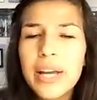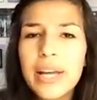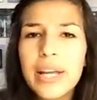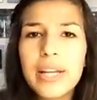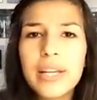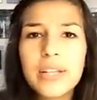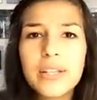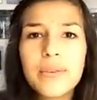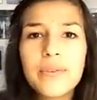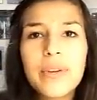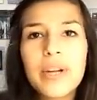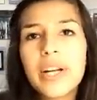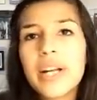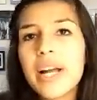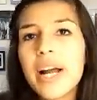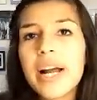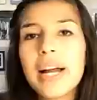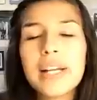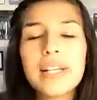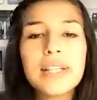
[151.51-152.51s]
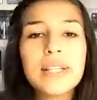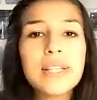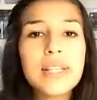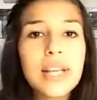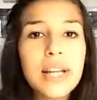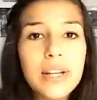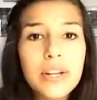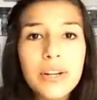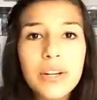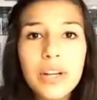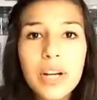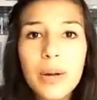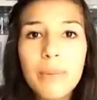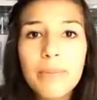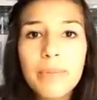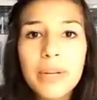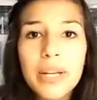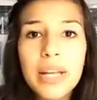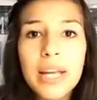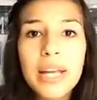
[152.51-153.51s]
It is a very high standard
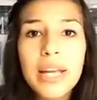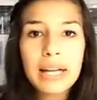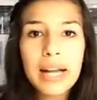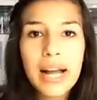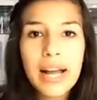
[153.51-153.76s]
company.